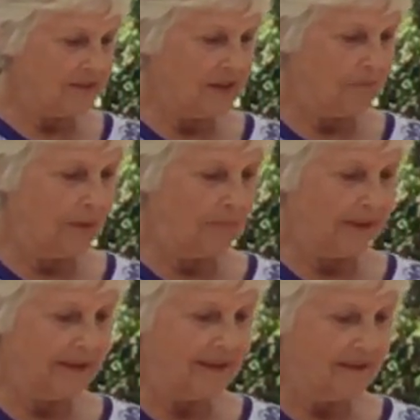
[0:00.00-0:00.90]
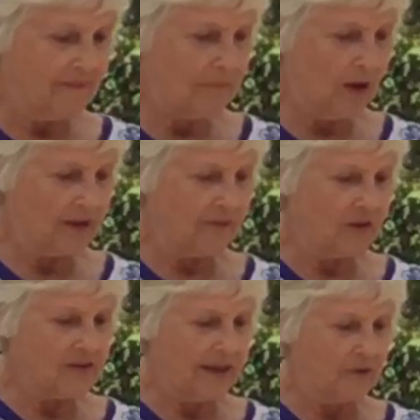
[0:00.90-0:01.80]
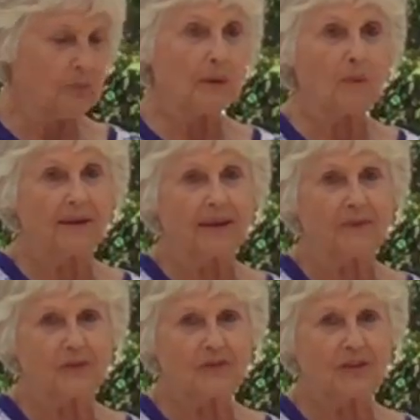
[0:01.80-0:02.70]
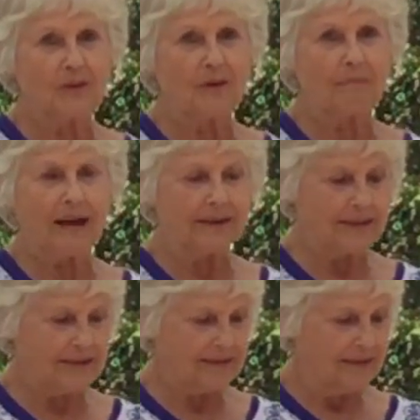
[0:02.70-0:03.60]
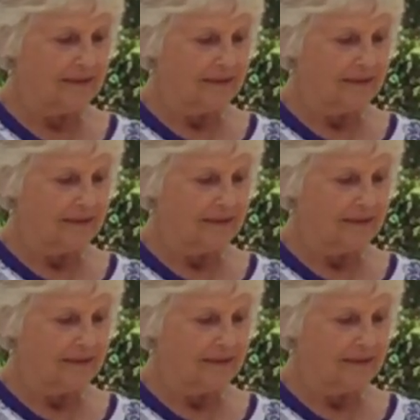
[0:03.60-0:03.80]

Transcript: to the public, the part of ourselves we want others to know about us,